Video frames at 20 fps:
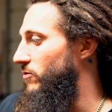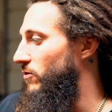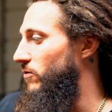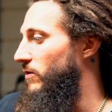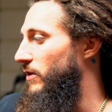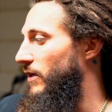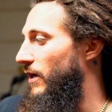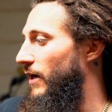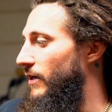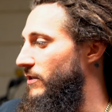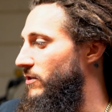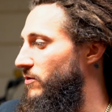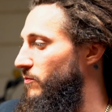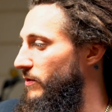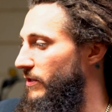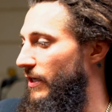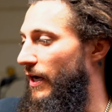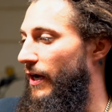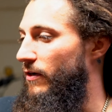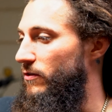Only guys and we
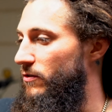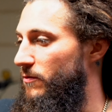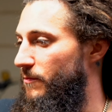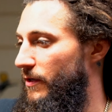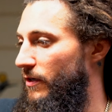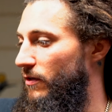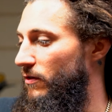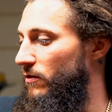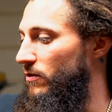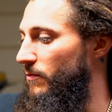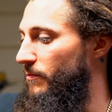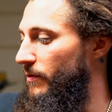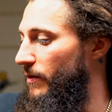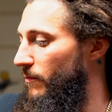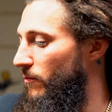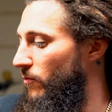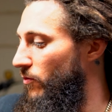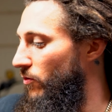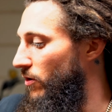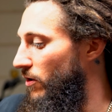dialed them in a little bit
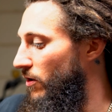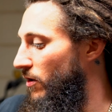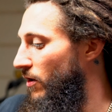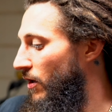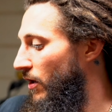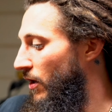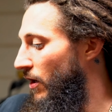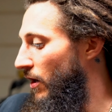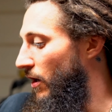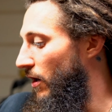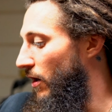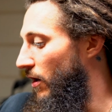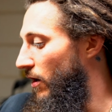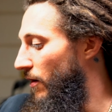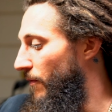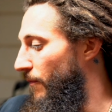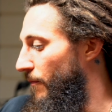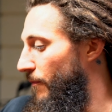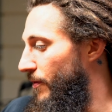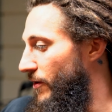more.
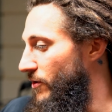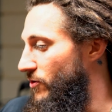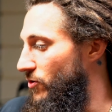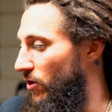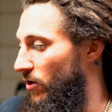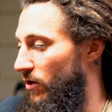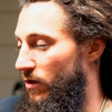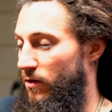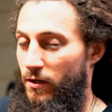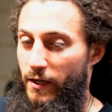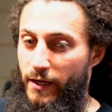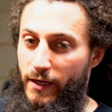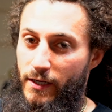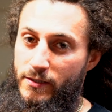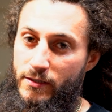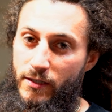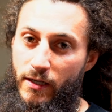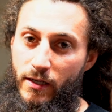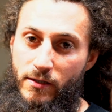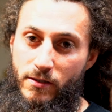But it's all, like I
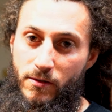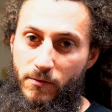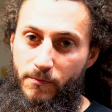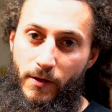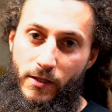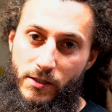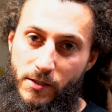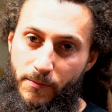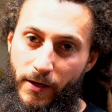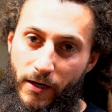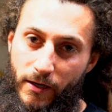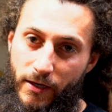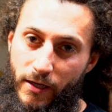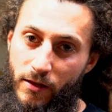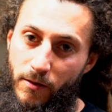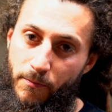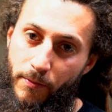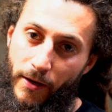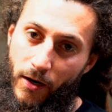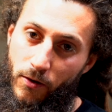said, it's about getting
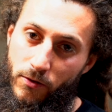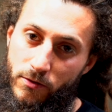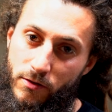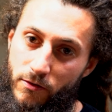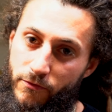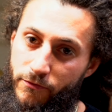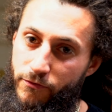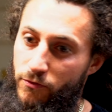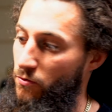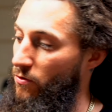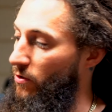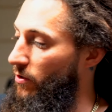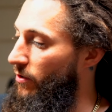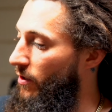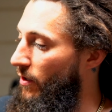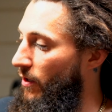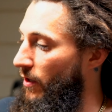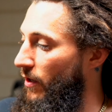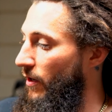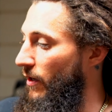the power to the floor,
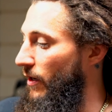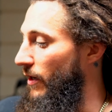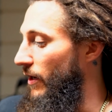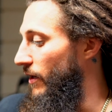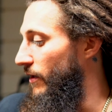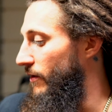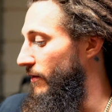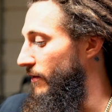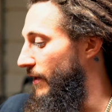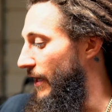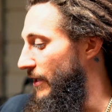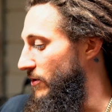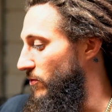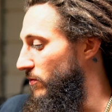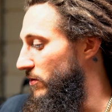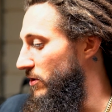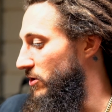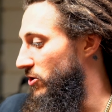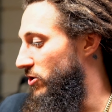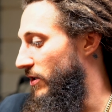and that's what
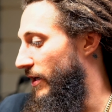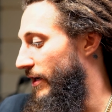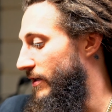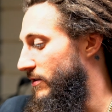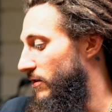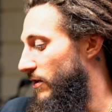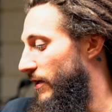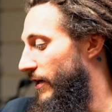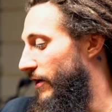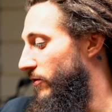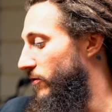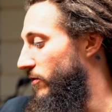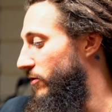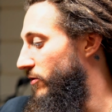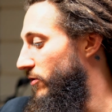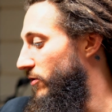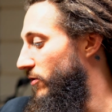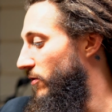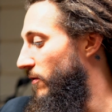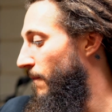these shocks allow you to
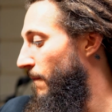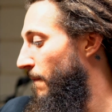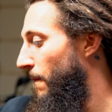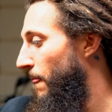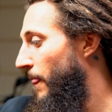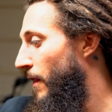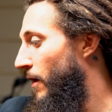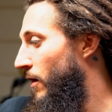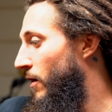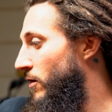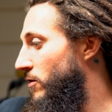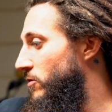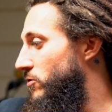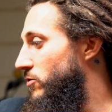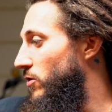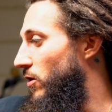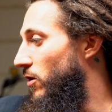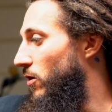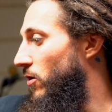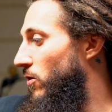do.
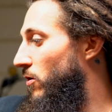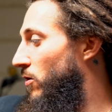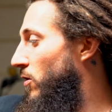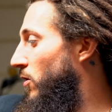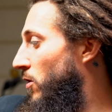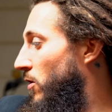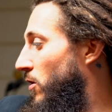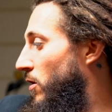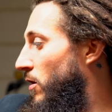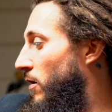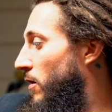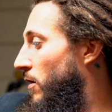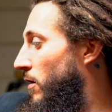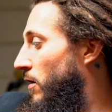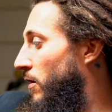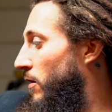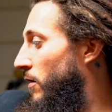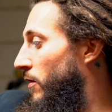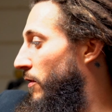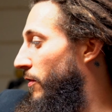So
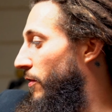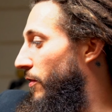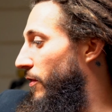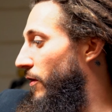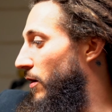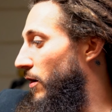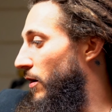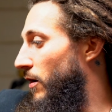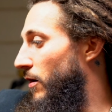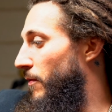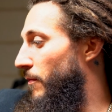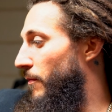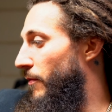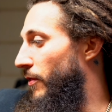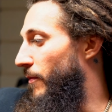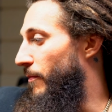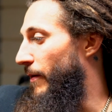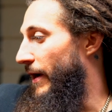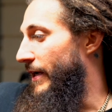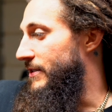the
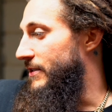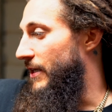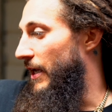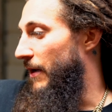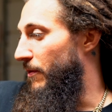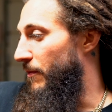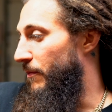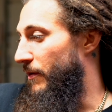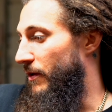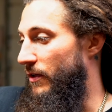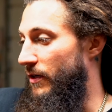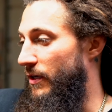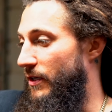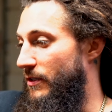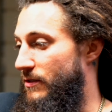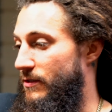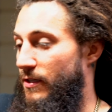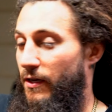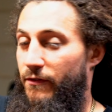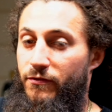bike's capabilities
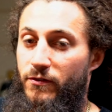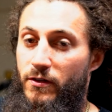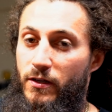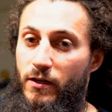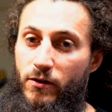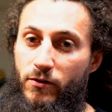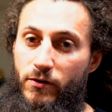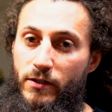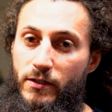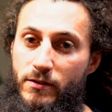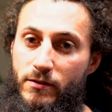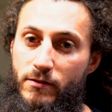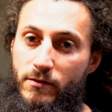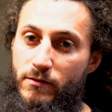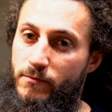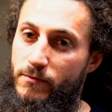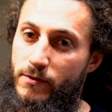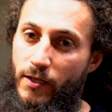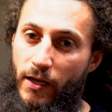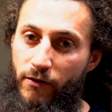definitely increased
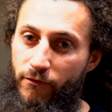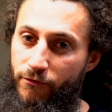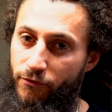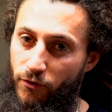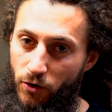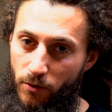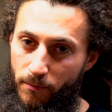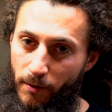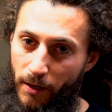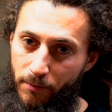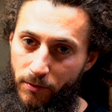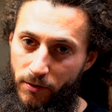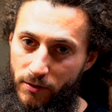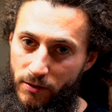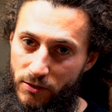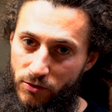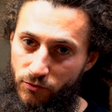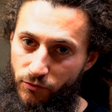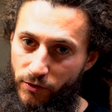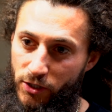tenfold by putting
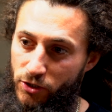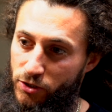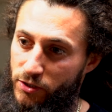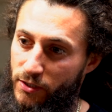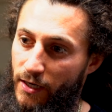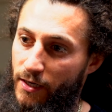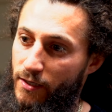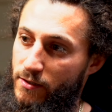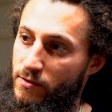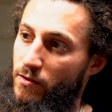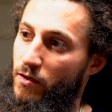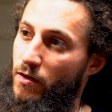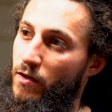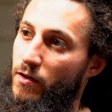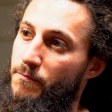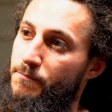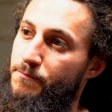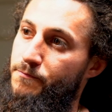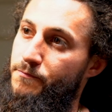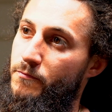these rear shocks
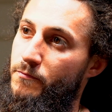on.